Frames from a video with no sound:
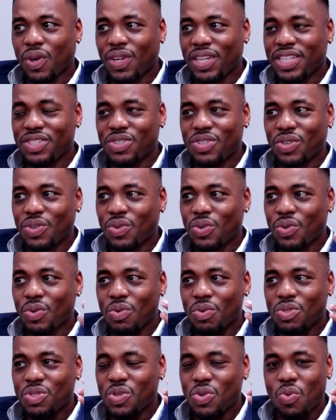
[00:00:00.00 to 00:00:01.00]
really
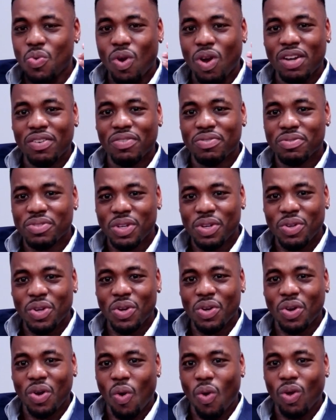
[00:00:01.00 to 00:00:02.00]
to to one of you know
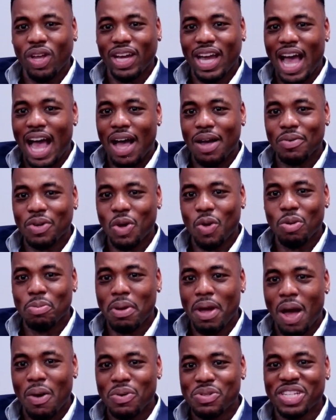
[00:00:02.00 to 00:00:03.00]
your Colin, Kyle, Colin
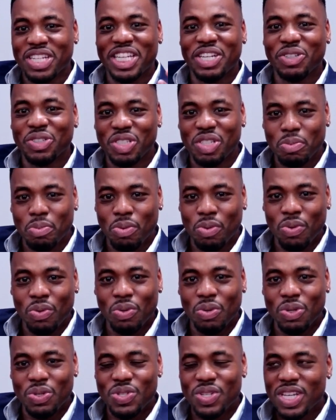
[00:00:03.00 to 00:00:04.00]
Powell's leadership
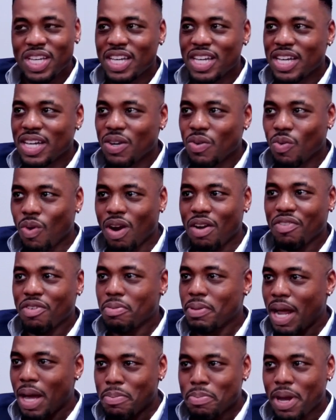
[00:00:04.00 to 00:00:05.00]
rules. Yeah. One of
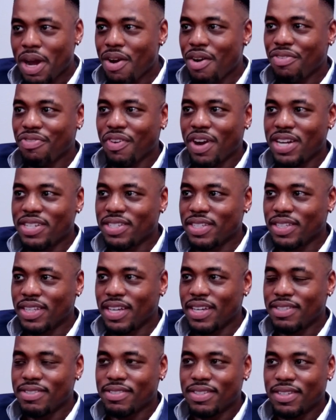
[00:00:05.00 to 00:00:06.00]
them, and I'm paraphrasing
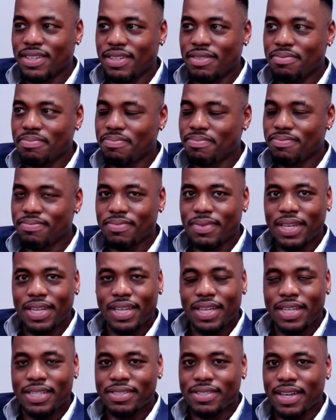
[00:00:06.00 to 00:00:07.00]
this, he
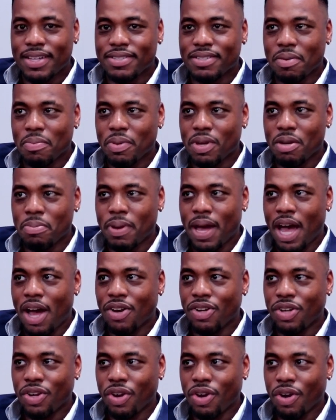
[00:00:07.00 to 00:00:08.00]
he says something
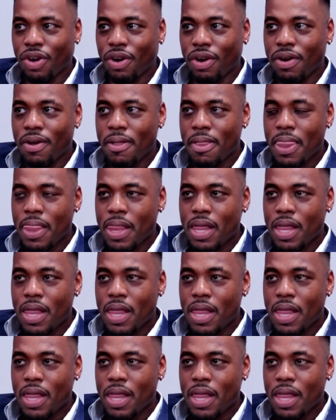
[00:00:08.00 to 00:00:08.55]
about your